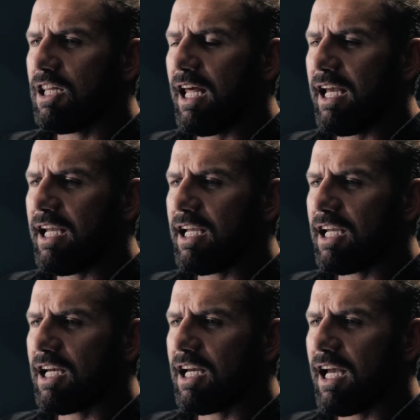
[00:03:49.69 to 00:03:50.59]
They
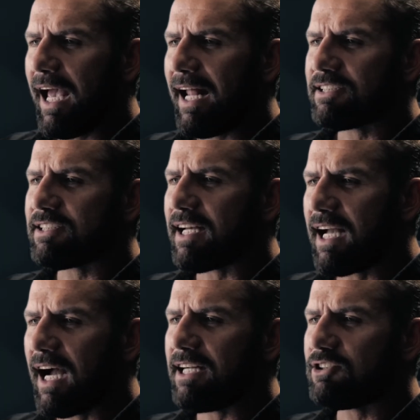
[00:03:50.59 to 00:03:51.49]
had a
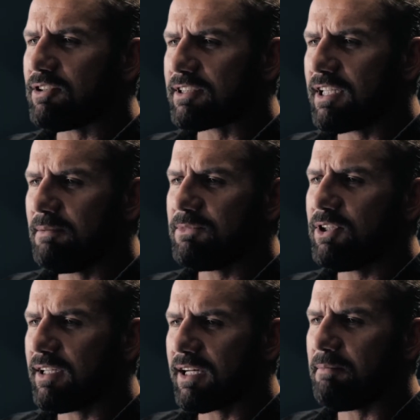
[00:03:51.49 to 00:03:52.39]
psychiatrist come
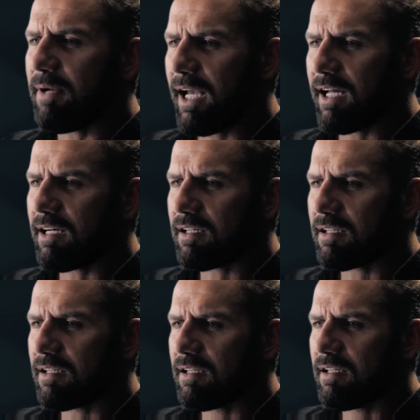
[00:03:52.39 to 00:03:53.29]
to the command.
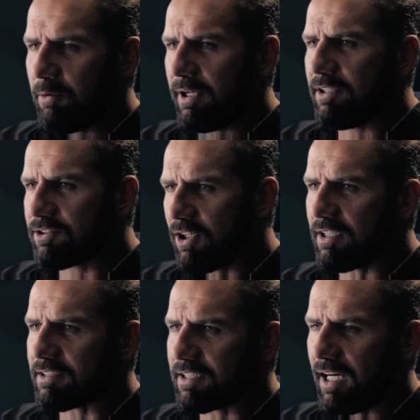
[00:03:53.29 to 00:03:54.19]
I went and saw
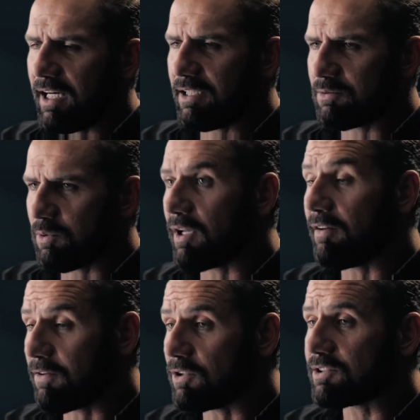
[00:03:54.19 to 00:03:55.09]
this guy as one of
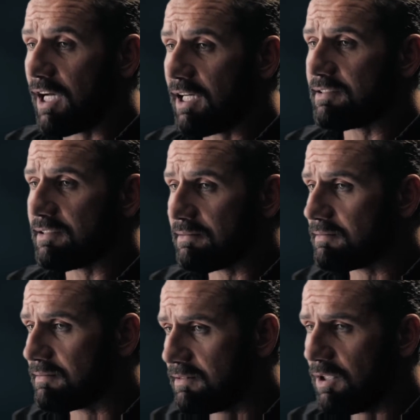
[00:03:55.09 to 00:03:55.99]
the first guys that,
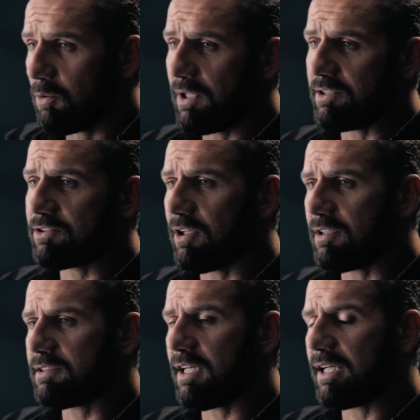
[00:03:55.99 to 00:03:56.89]
you know, went and saw
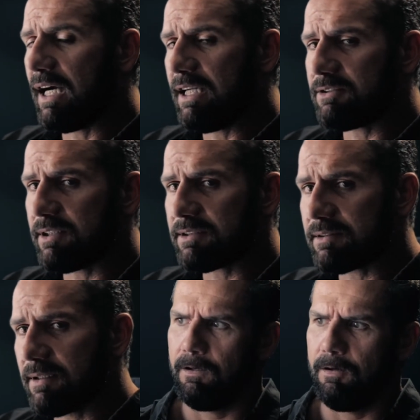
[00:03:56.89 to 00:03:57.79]
the psychiatrist.
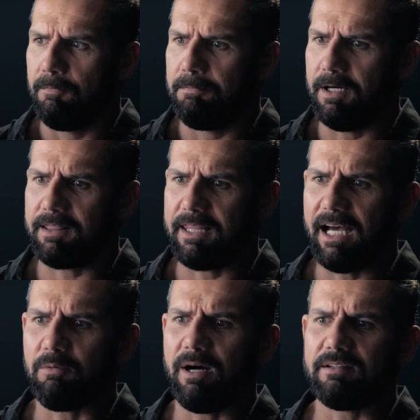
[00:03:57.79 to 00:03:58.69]
But
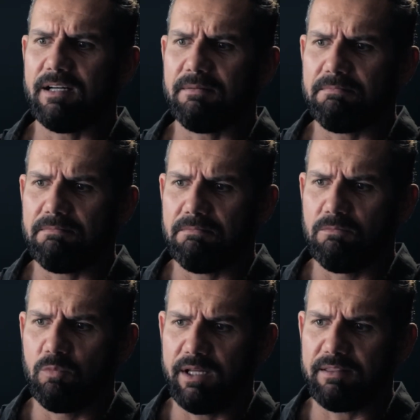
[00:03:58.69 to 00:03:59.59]
that wound up
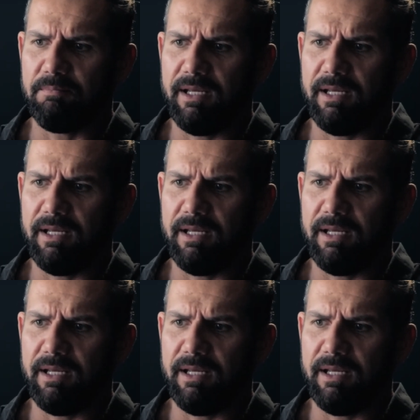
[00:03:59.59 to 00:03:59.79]
with